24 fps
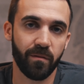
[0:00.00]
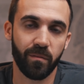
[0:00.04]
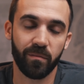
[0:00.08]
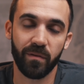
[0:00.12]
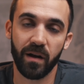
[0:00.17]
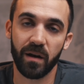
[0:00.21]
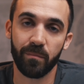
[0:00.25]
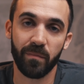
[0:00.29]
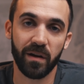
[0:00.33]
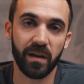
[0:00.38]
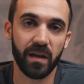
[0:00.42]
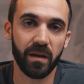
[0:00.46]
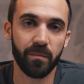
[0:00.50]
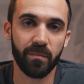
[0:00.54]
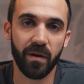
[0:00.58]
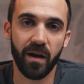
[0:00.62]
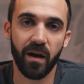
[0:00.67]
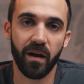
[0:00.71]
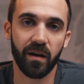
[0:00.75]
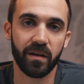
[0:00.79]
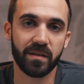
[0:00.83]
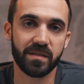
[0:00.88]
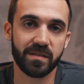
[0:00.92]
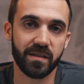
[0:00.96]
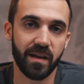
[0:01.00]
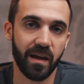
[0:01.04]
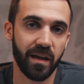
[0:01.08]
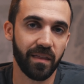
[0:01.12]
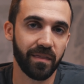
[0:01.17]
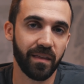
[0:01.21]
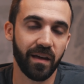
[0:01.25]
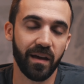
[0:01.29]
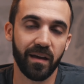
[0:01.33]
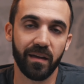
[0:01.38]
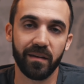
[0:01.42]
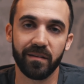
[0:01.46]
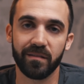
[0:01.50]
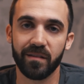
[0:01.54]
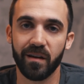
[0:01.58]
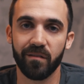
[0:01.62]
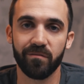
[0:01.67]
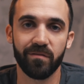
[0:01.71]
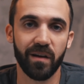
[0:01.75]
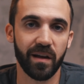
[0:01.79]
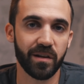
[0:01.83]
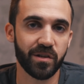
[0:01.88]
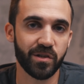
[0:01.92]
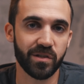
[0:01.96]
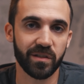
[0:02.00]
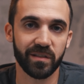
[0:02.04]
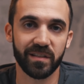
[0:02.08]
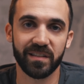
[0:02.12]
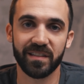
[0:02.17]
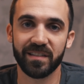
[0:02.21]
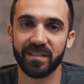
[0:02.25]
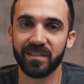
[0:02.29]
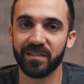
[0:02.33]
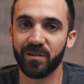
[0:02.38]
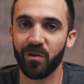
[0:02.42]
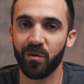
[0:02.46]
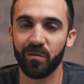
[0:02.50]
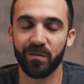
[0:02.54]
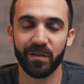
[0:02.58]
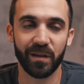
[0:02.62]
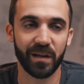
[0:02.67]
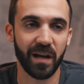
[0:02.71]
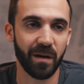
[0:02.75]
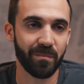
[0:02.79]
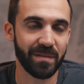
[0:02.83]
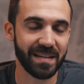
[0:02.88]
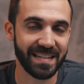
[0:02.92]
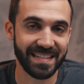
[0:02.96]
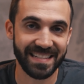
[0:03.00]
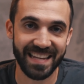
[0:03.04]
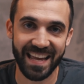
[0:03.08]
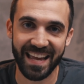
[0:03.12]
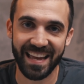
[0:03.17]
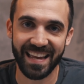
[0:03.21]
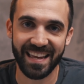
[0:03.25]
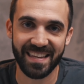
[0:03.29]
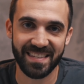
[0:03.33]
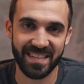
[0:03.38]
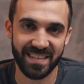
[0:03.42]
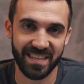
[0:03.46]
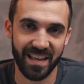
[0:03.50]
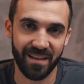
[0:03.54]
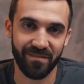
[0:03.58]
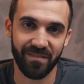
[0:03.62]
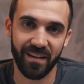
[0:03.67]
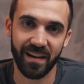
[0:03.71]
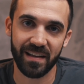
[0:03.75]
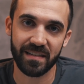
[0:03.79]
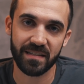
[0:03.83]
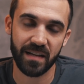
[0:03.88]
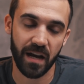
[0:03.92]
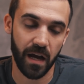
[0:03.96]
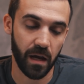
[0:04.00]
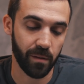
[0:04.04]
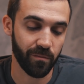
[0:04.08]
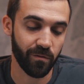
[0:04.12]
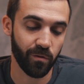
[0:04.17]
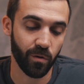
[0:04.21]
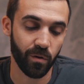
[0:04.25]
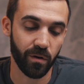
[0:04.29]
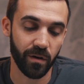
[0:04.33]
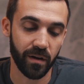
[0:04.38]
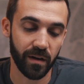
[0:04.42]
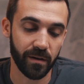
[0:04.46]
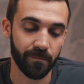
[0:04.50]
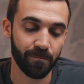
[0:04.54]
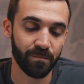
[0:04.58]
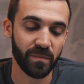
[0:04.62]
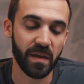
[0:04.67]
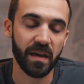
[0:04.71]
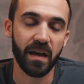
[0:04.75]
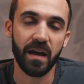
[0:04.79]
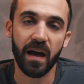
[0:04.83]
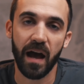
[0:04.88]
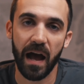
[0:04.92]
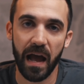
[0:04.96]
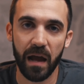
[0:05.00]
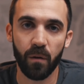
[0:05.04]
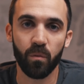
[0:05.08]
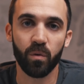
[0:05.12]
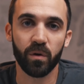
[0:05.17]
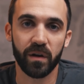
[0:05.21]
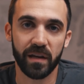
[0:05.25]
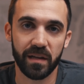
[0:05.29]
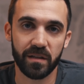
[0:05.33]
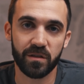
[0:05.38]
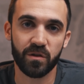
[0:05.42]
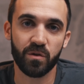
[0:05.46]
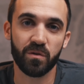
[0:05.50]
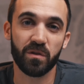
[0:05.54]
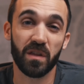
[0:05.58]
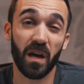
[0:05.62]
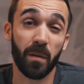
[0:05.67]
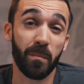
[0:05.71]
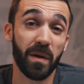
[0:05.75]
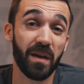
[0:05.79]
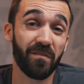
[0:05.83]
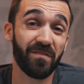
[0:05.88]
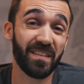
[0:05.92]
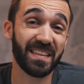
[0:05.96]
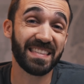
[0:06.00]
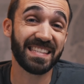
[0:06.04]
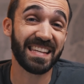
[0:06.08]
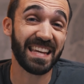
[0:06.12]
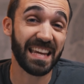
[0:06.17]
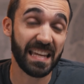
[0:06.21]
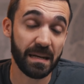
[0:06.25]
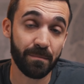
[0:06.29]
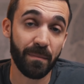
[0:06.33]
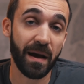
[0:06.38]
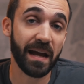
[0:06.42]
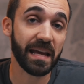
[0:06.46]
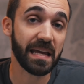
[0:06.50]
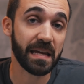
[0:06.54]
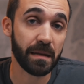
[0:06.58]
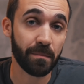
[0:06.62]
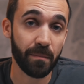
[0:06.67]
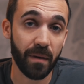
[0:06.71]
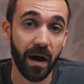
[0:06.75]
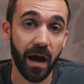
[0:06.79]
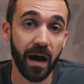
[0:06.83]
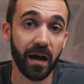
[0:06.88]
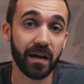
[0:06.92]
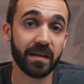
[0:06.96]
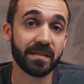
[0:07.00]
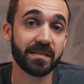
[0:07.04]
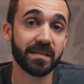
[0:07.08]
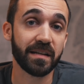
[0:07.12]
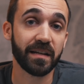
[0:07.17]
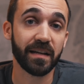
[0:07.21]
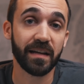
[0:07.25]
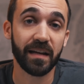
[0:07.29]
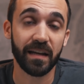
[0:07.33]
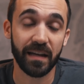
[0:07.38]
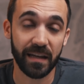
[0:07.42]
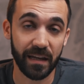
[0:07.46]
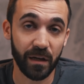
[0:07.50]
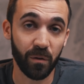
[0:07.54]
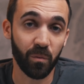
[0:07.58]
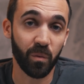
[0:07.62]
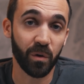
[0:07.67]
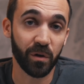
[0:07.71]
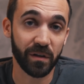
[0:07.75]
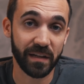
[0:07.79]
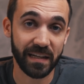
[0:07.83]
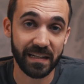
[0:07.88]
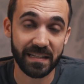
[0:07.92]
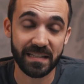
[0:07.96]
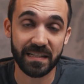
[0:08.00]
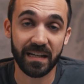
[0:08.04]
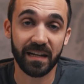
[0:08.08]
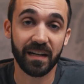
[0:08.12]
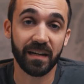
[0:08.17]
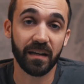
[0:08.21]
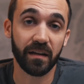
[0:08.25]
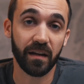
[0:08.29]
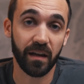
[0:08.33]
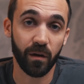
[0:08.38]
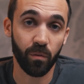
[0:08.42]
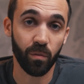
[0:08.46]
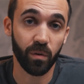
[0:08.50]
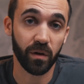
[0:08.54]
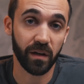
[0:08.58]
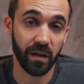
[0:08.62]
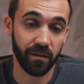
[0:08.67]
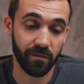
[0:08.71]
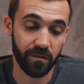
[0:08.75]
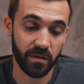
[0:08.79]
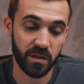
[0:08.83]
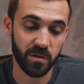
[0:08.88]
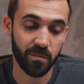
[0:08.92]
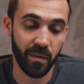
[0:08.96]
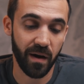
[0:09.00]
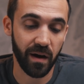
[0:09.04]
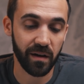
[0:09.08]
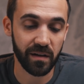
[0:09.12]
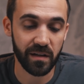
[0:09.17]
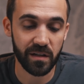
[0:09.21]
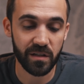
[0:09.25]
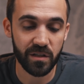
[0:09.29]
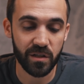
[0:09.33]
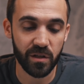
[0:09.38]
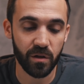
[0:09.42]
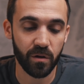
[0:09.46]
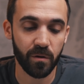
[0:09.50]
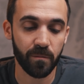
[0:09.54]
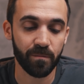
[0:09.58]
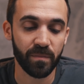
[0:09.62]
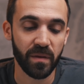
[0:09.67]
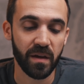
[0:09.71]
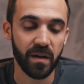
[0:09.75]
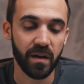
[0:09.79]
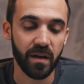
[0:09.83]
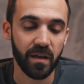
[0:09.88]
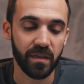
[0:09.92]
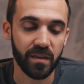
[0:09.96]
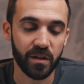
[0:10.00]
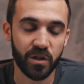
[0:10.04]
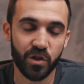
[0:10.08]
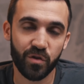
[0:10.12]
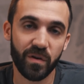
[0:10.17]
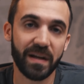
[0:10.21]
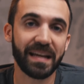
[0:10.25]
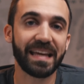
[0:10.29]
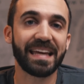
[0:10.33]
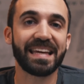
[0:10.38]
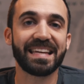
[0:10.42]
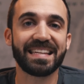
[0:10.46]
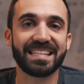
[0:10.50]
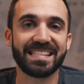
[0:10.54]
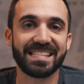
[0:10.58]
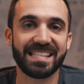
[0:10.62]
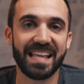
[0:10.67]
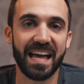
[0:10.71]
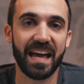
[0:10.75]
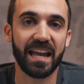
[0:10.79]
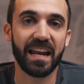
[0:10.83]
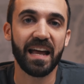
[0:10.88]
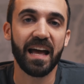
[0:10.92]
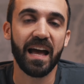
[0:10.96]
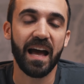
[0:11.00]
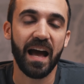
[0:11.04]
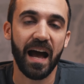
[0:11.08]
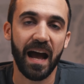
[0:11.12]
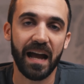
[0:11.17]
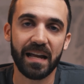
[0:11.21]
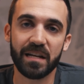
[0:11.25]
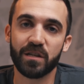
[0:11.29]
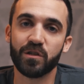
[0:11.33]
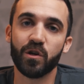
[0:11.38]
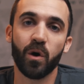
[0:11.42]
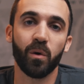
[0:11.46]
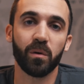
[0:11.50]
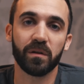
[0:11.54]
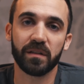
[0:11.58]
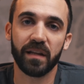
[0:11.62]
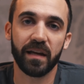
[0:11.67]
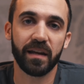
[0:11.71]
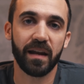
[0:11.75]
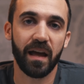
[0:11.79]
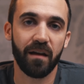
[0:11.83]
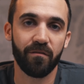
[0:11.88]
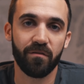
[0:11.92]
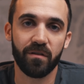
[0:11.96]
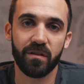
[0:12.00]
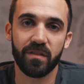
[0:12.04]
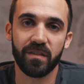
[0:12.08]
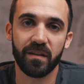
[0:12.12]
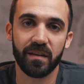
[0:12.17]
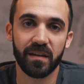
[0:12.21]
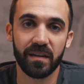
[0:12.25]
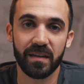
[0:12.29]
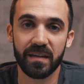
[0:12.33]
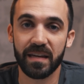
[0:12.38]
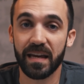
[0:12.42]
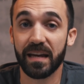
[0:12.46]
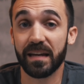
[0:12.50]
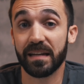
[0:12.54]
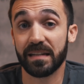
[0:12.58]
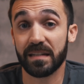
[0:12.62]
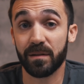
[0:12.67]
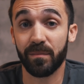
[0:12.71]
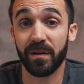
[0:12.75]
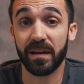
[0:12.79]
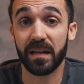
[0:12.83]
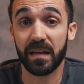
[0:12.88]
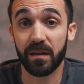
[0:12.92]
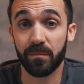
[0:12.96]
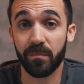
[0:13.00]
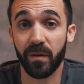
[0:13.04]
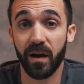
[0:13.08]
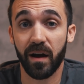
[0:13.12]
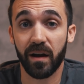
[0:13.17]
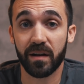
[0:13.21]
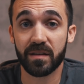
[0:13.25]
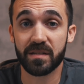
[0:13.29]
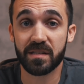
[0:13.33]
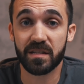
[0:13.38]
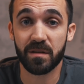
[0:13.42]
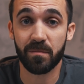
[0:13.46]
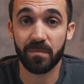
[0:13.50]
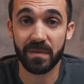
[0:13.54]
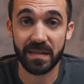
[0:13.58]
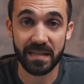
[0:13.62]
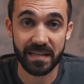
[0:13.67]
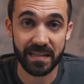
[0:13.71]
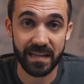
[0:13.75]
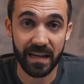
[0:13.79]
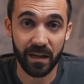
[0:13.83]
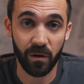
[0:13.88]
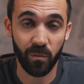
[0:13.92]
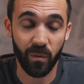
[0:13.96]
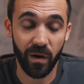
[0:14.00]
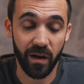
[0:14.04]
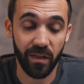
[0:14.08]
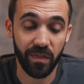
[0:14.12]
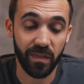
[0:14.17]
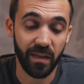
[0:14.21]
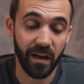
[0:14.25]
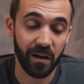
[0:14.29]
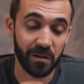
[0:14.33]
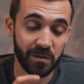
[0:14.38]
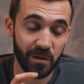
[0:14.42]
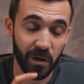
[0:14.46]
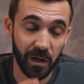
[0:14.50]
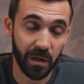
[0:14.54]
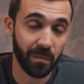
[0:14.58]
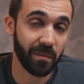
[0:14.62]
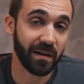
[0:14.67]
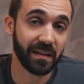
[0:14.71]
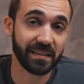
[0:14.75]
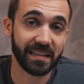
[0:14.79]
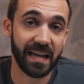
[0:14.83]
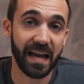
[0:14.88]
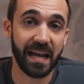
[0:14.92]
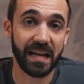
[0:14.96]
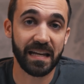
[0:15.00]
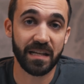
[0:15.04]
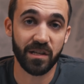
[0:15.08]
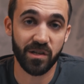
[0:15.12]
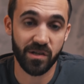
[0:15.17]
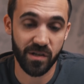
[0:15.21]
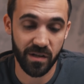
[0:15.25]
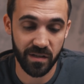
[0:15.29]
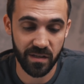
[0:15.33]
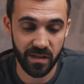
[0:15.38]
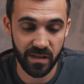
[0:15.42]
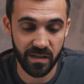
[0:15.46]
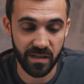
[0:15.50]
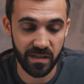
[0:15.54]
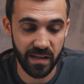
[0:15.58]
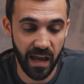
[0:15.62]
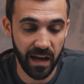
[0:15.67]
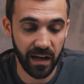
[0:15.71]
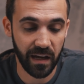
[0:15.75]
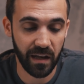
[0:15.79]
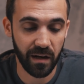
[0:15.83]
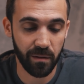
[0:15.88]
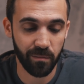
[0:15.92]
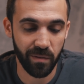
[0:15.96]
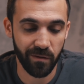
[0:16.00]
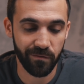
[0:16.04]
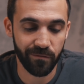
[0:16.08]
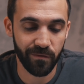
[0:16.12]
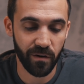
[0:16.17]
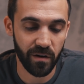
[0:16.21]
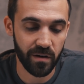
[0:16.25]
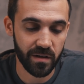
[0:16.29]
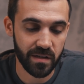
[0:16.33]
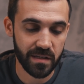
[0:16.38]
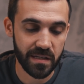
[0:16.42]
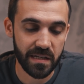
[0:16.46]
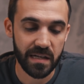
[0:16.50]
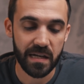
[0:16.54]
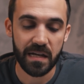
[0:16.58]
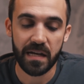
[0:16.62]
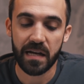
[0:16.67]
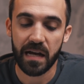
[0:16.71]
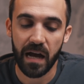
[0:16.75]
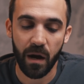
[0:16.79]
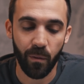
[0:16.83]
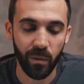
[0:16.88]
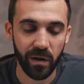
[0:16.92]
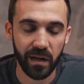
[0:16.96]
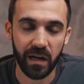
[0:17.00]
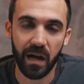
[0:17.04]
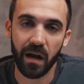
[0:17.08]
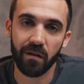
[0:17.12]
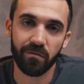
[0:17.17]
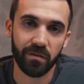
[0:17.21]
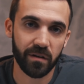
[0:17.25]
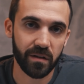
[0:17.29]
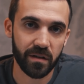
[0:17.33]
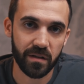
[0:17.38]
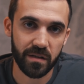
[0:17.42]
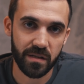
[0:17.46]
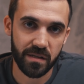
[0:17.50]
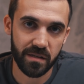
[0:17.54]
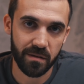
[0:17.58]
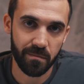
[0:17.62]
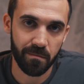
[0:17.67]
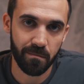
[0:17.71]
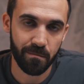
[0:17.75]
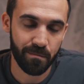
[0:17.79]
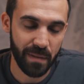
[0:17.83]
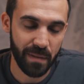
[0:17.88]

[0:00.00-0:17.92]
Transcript: them right in my inbox and then eventually over the coming days as I find time for it, I will get to them. If it's in my inbox, it will get done. It will get responded to. The trick is that I don't let everything get into my inbox to begin with. I'll talk about that in just a second, but first, I wanna cover some